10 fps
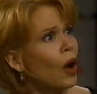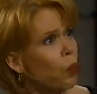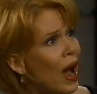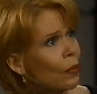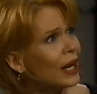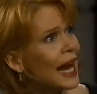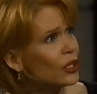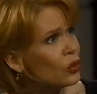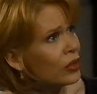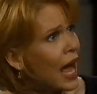Why would I
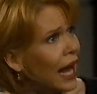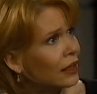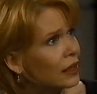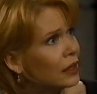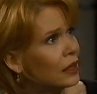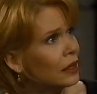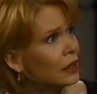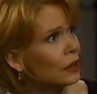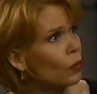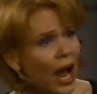do that?
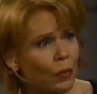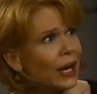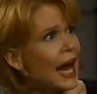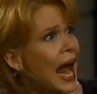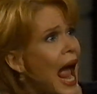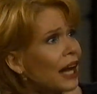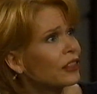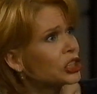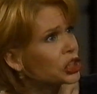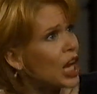Why would I act
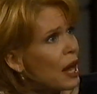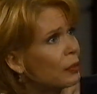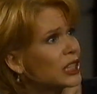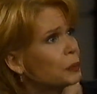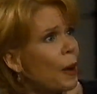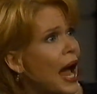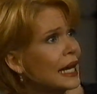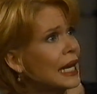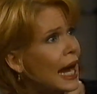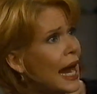the shameless
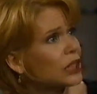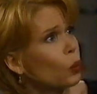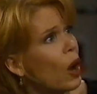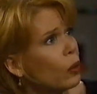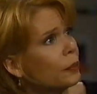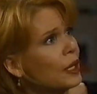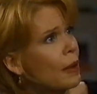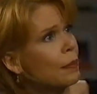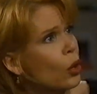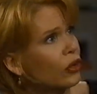pining ex? What would be
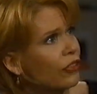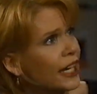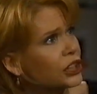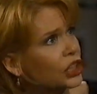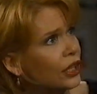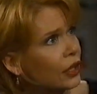my motivation?